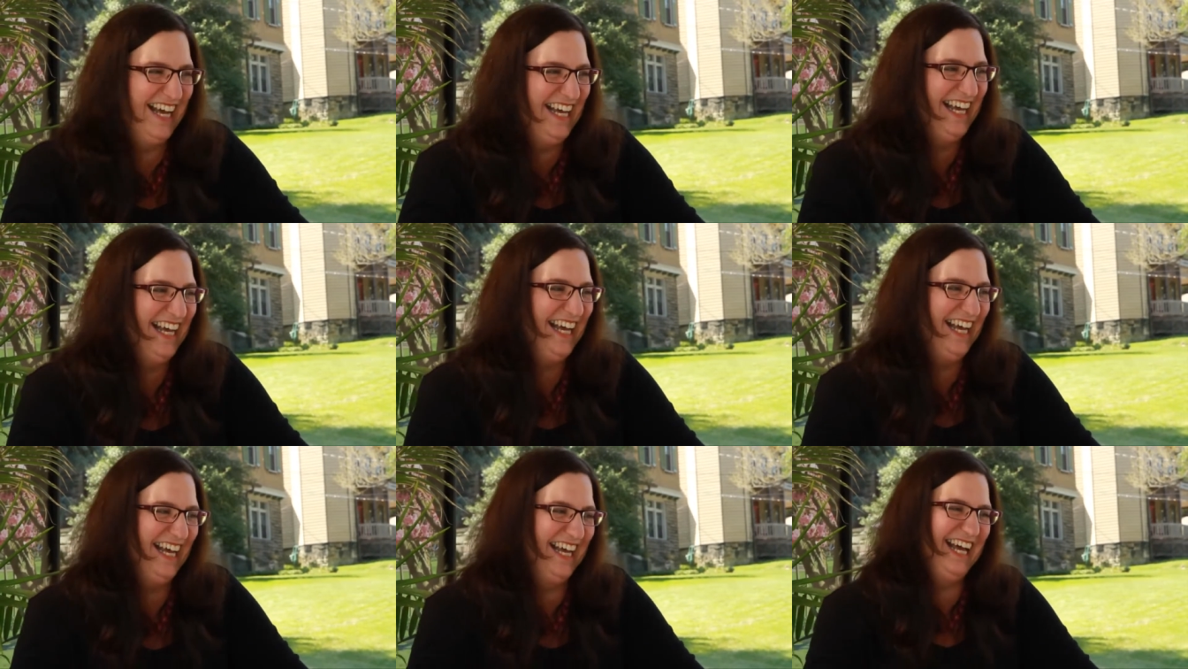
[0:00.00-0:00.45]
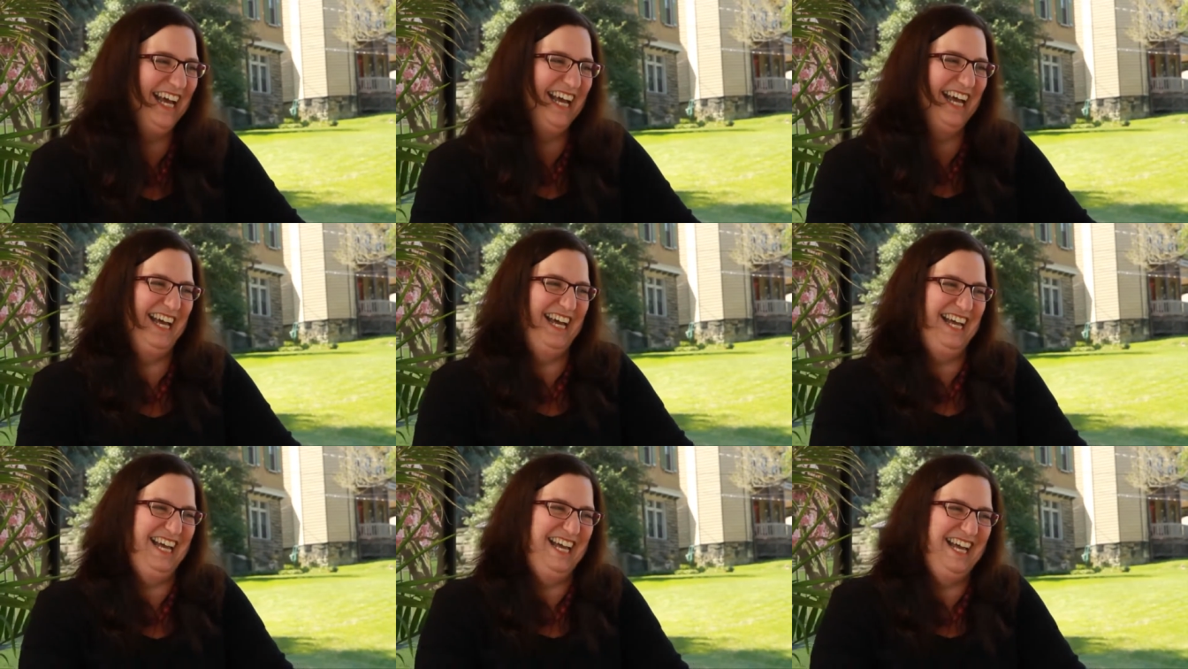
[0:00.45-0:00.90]
Yeah,
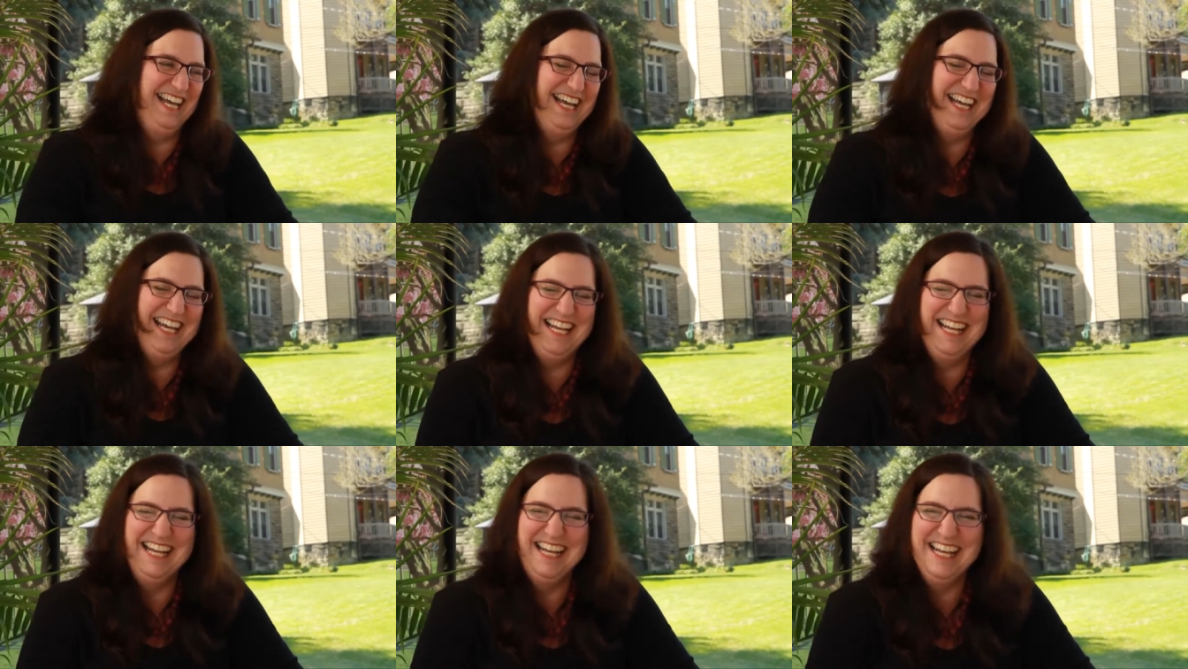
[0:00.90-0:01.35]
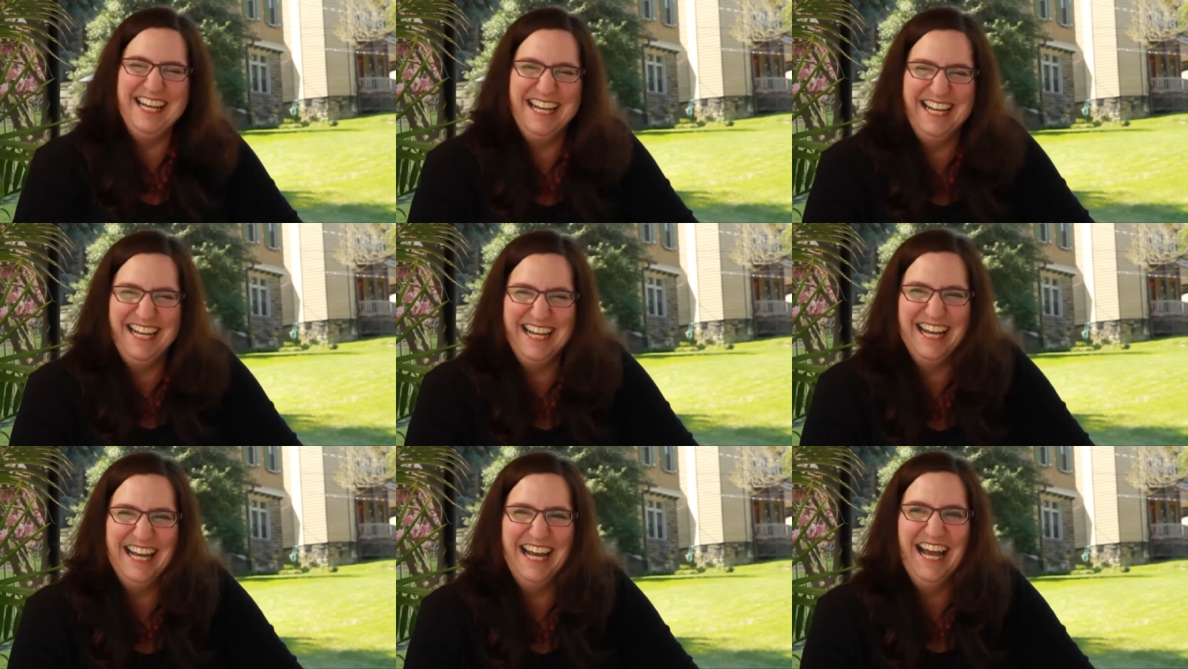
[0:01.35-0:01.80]
wow.
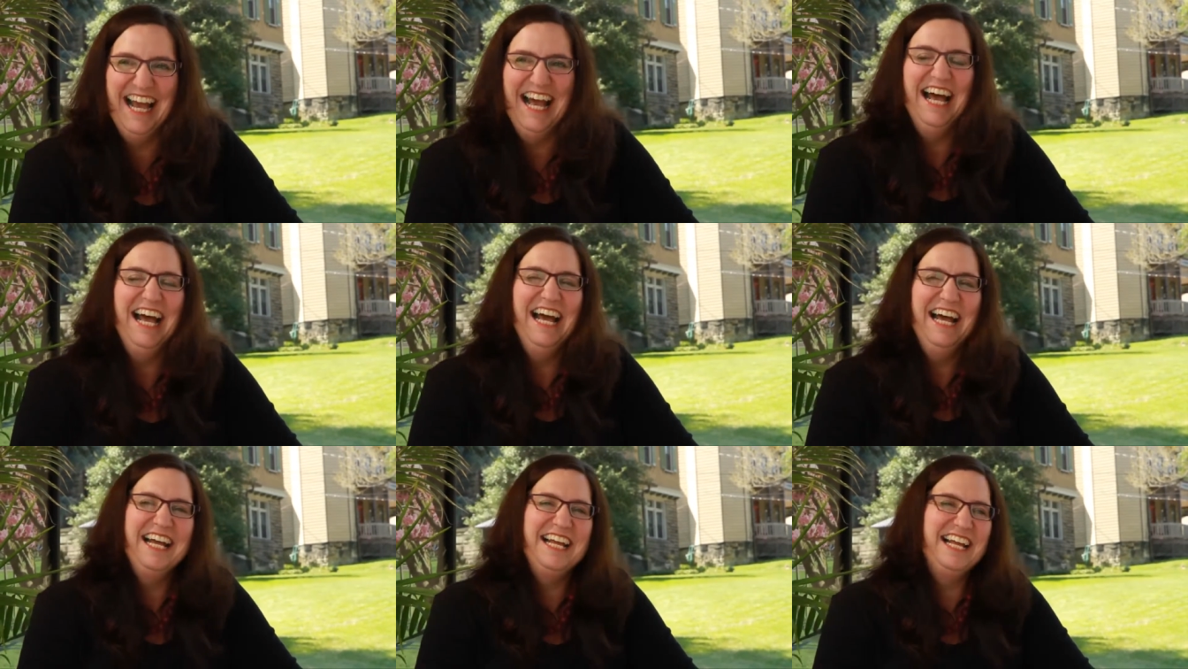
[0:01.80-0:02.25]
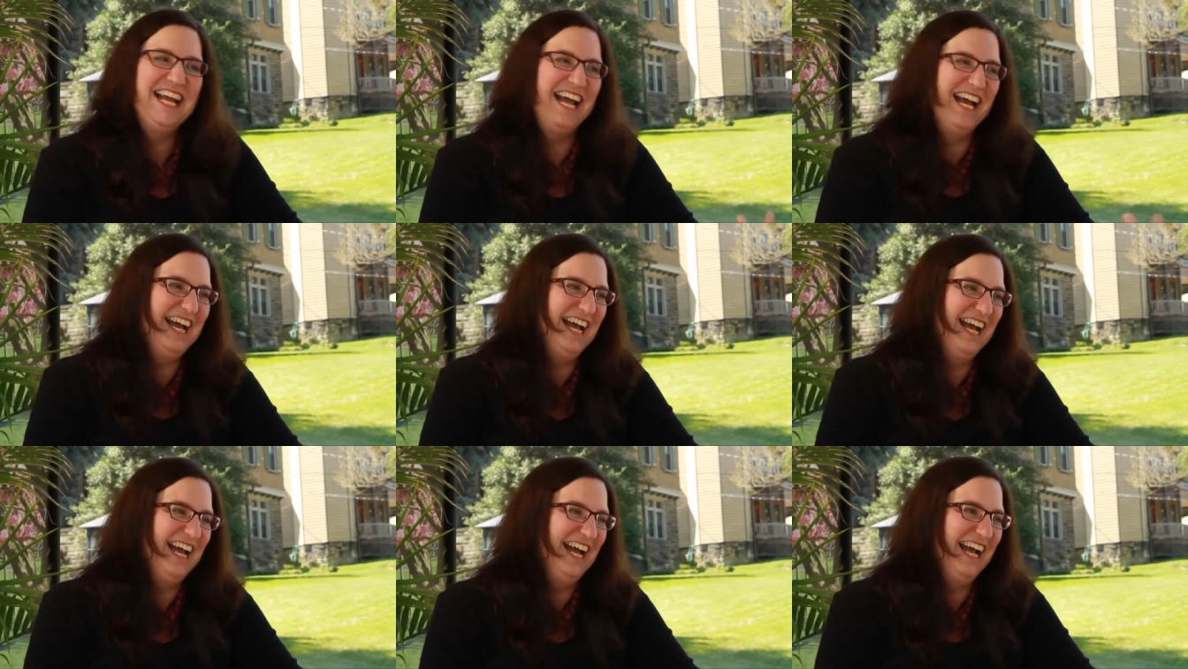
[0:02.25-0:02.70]
That do people bring
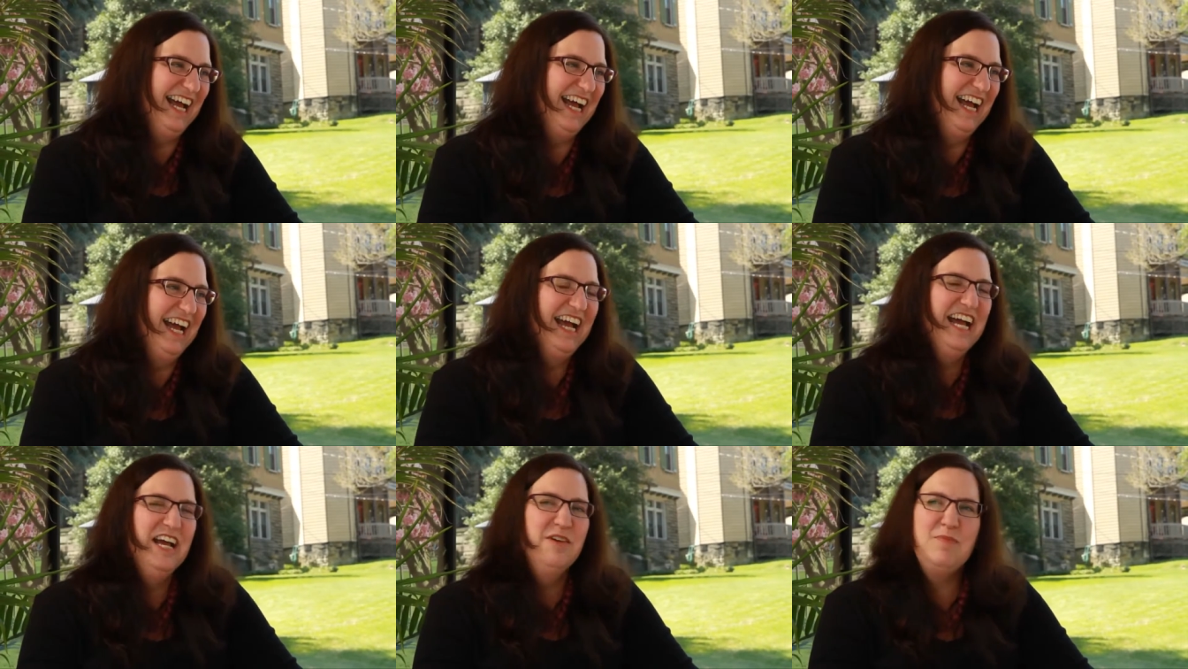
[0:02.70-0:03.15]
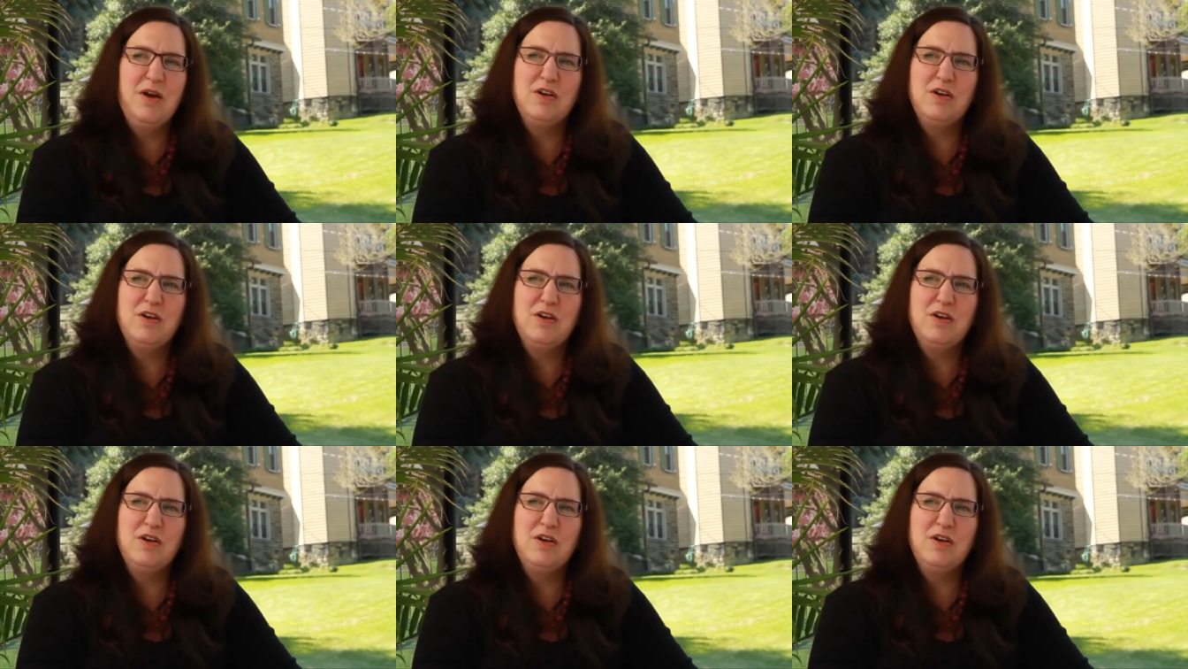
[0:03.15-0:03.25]
their own puppets?